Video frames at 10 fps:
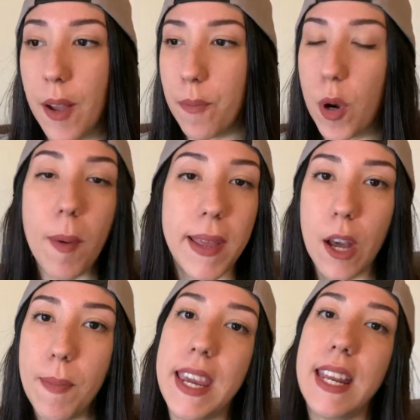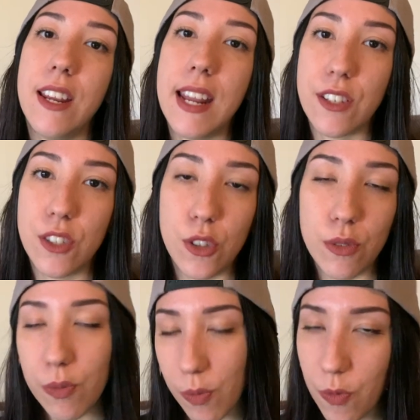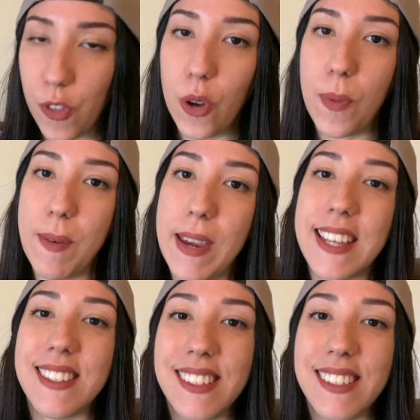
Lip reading: probably coming in the next following weeks.